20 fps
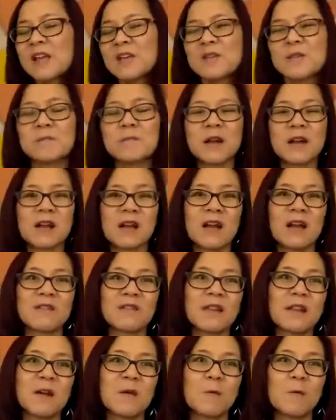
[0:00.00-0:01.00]
You might have
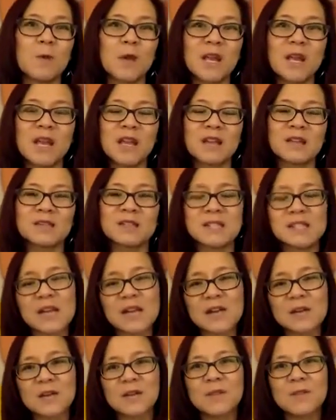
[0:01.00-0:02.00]
like a weekend
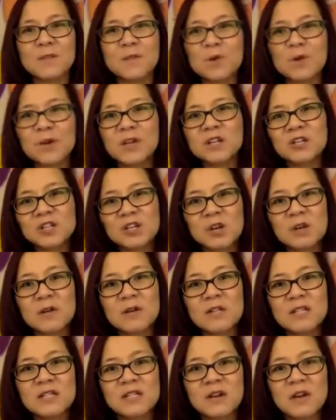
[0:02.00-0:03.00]
Saturday morning show
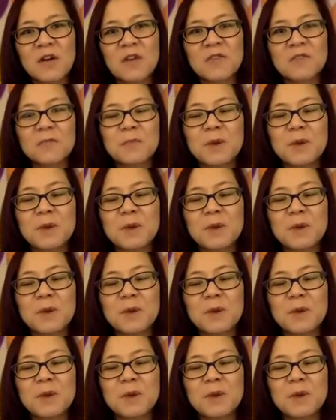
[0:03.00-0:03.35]
and stuff,